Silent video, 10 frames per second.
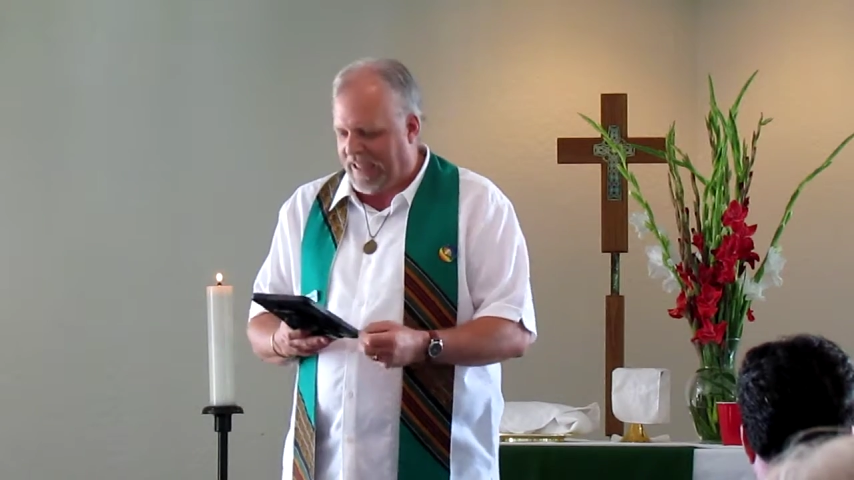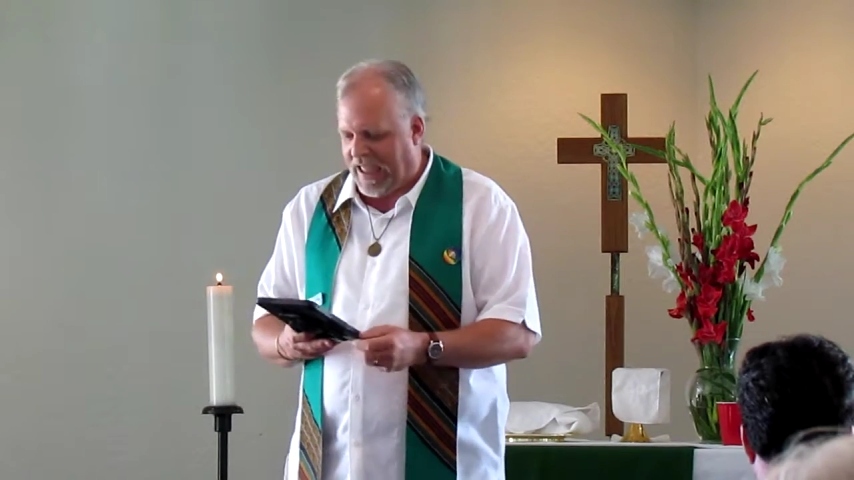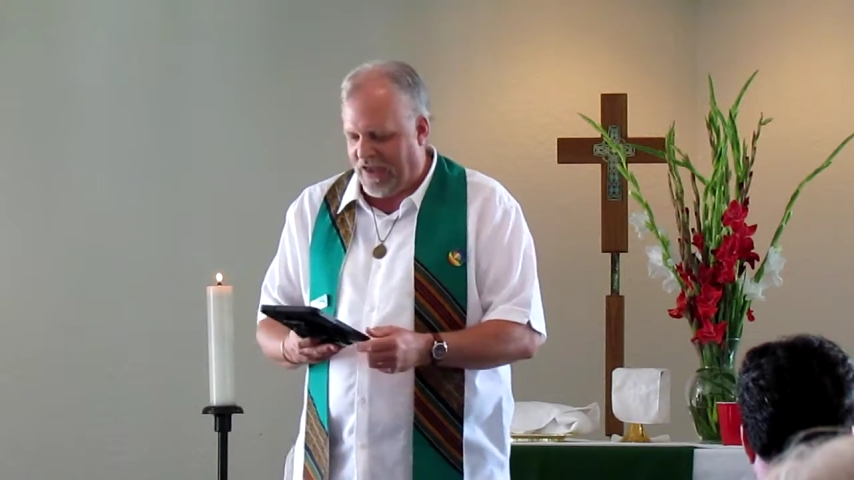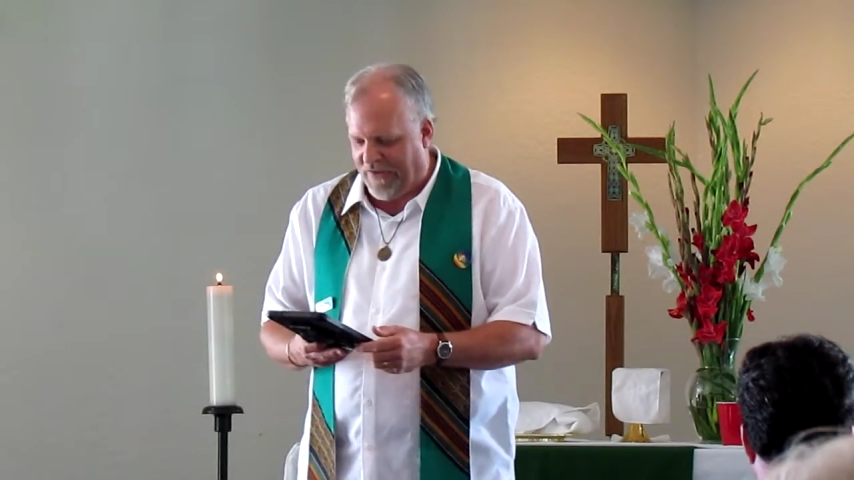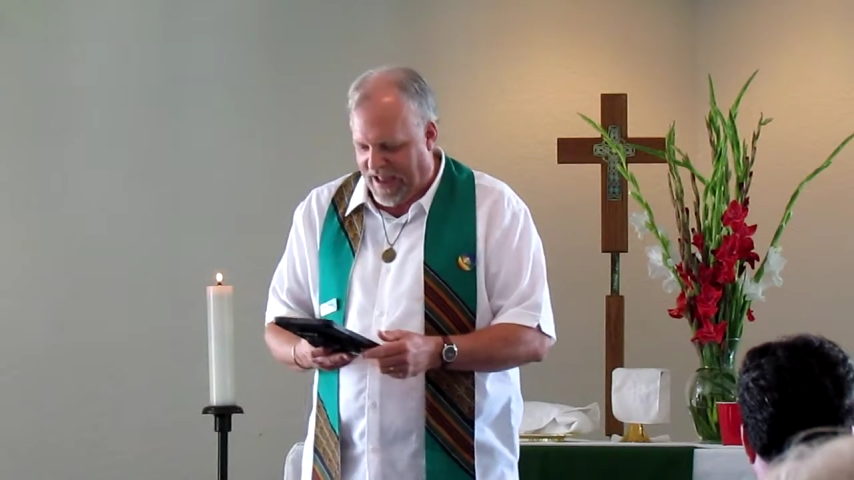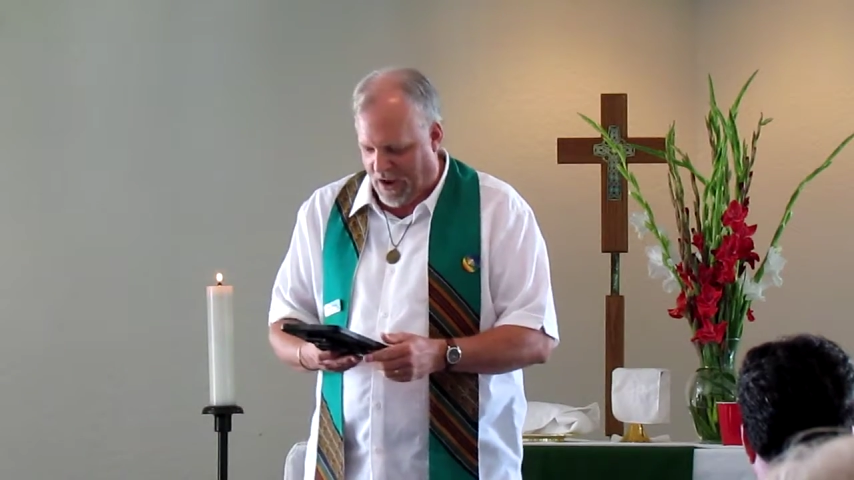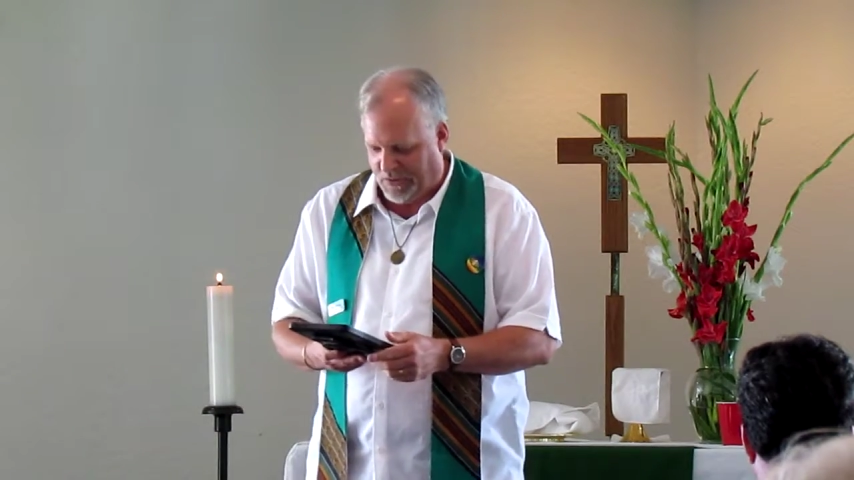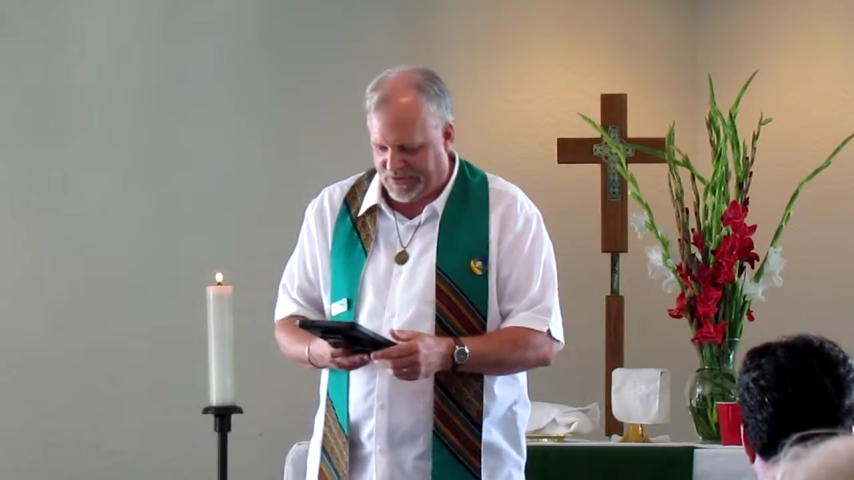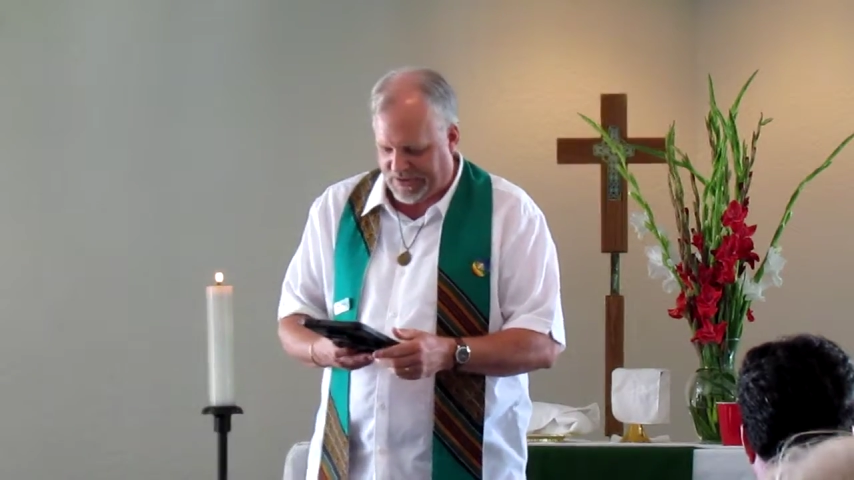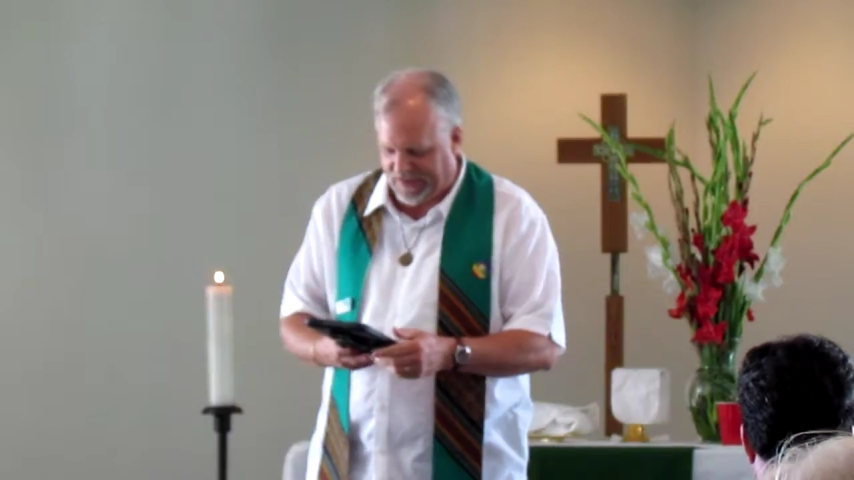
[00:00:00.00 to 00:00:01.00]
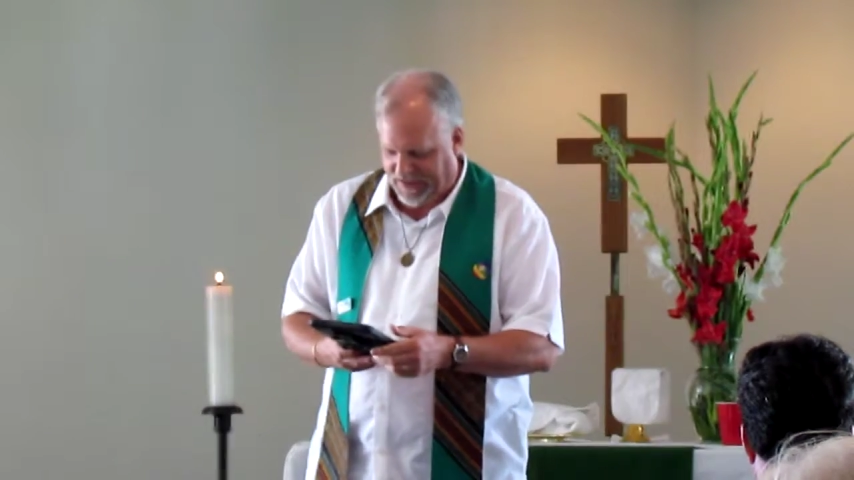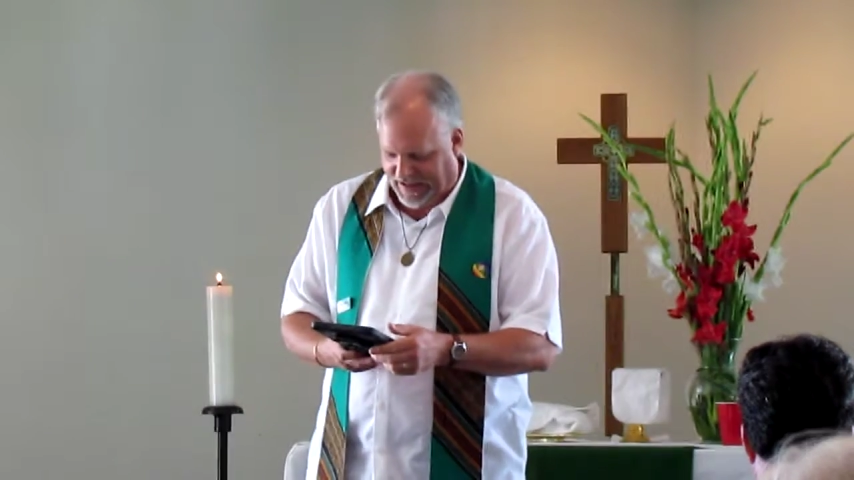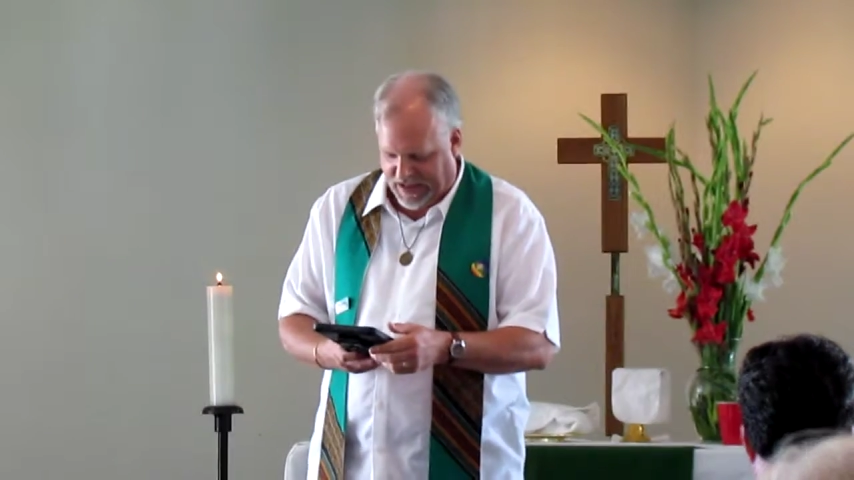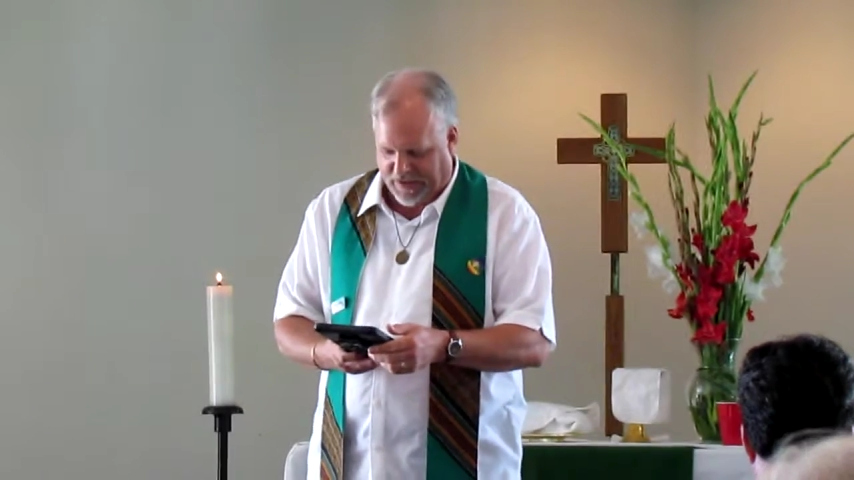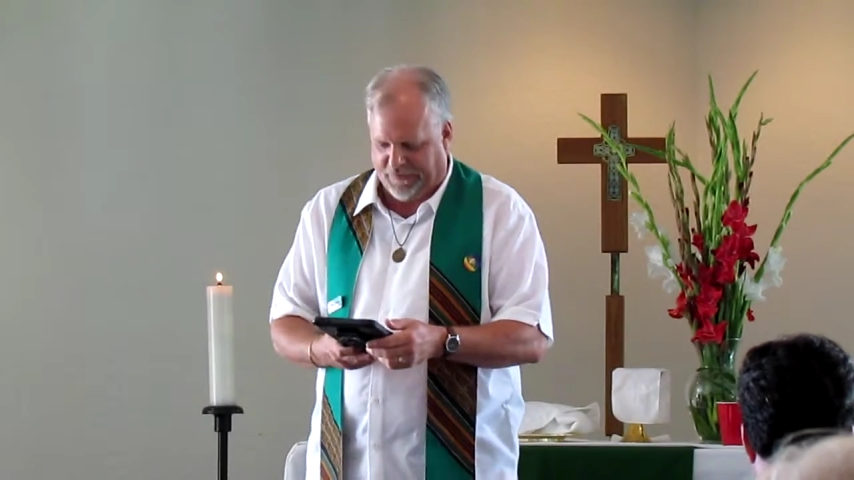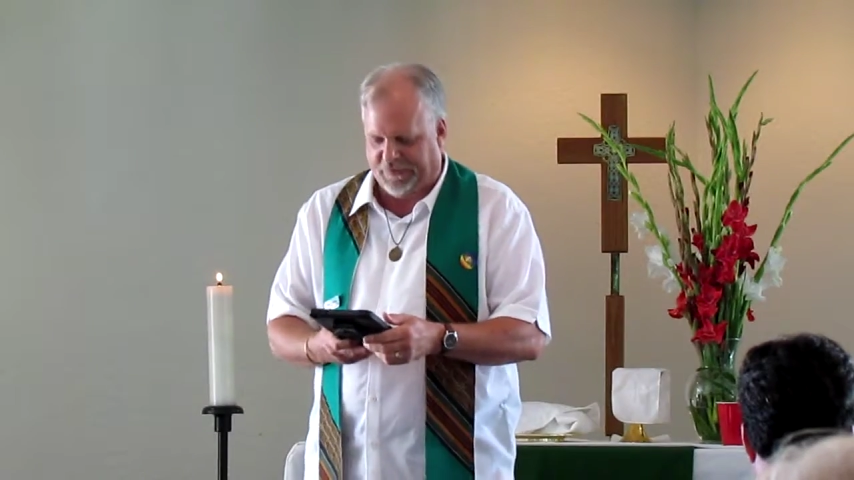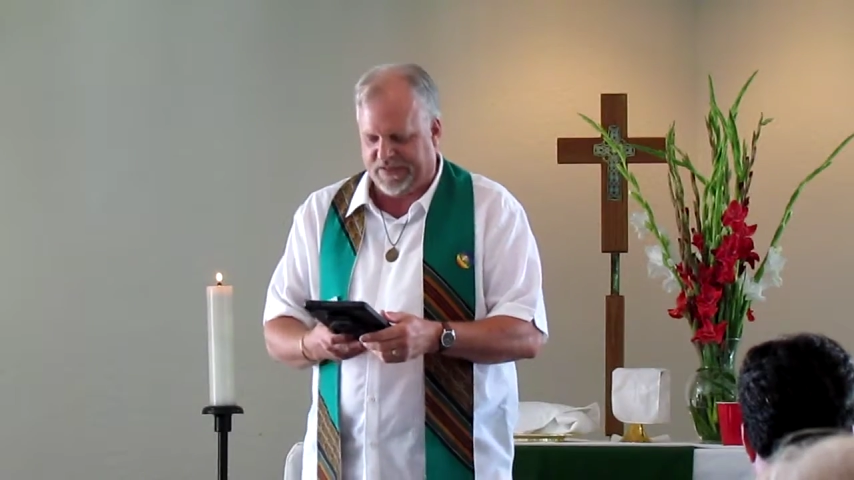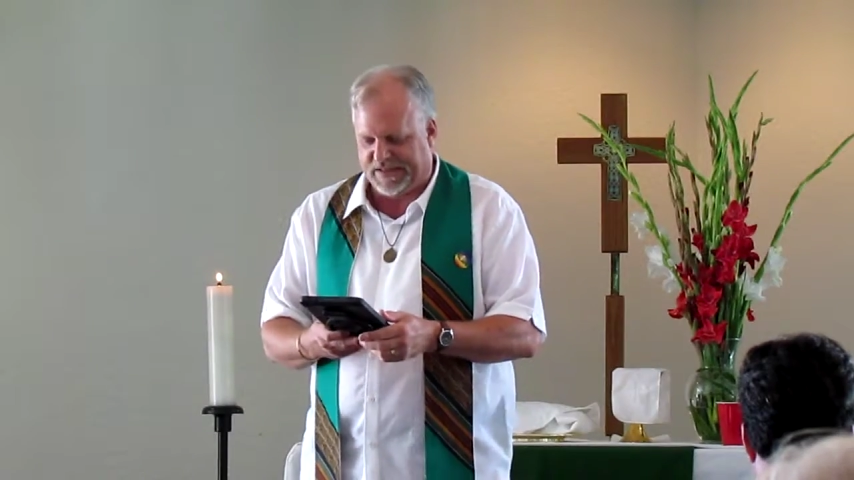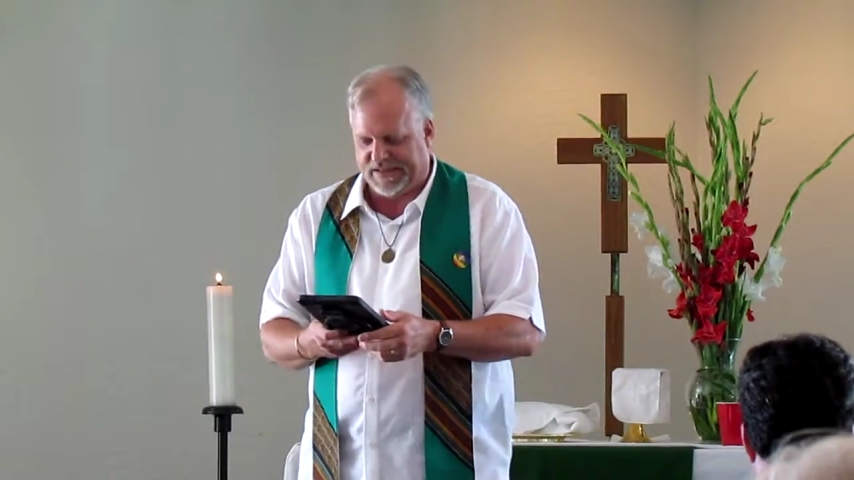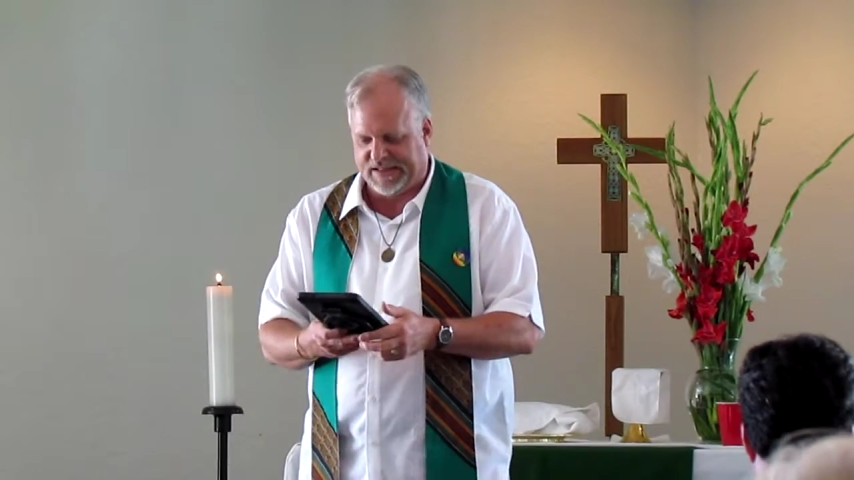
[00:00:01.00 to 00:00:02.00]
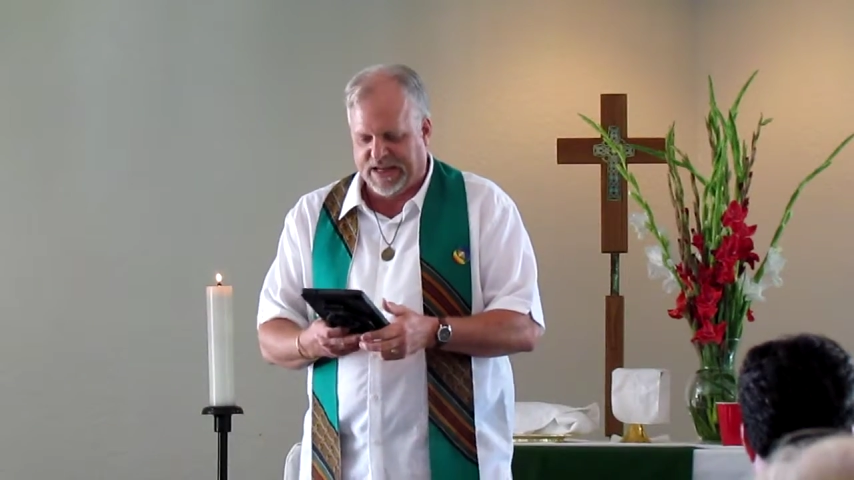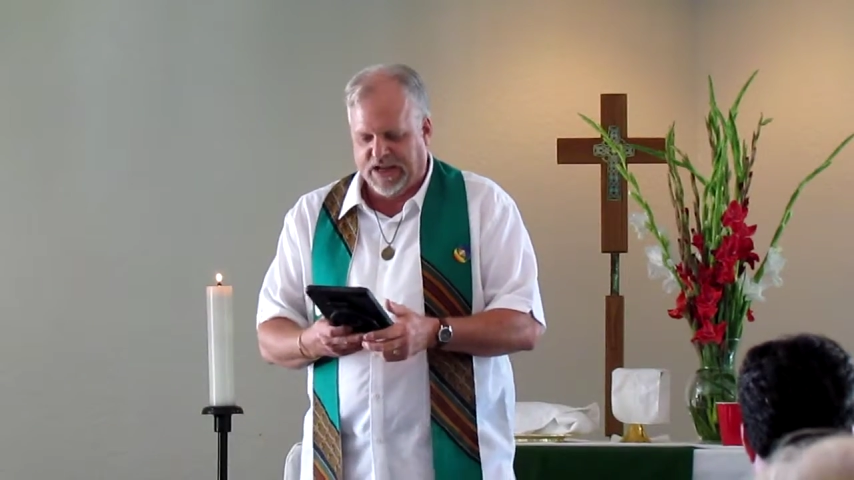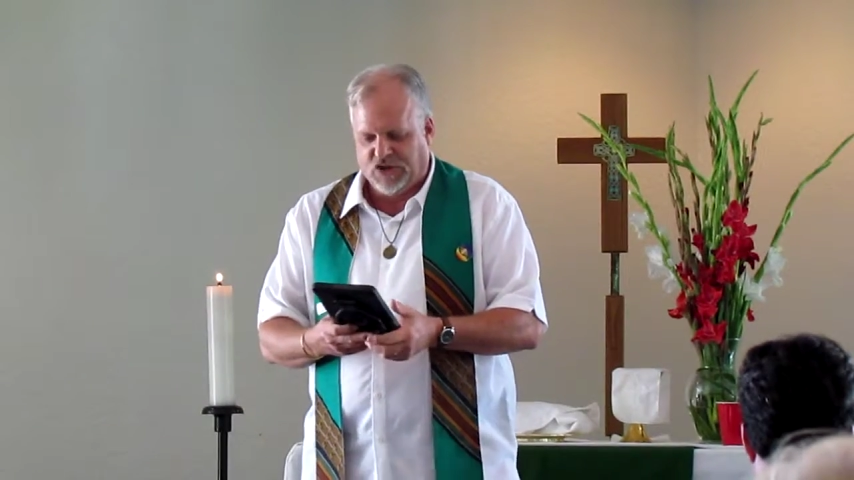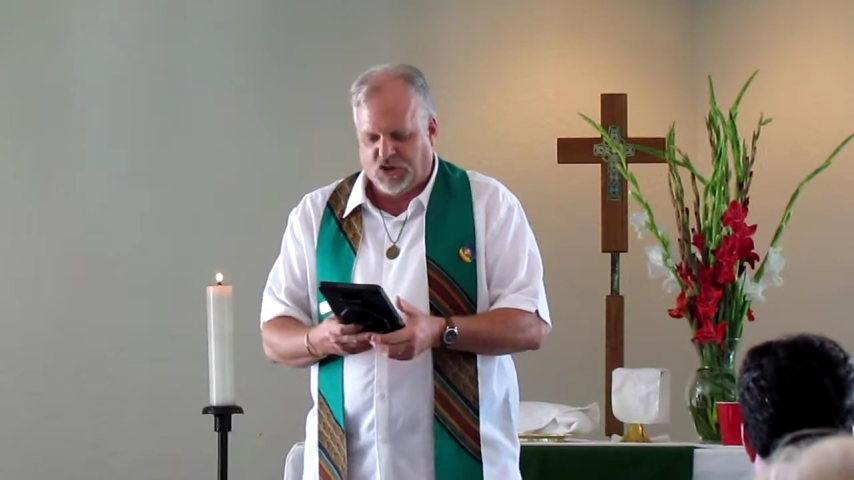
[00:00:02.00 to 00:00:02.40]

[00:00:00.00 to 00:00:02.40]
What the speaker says: gave out the gifts.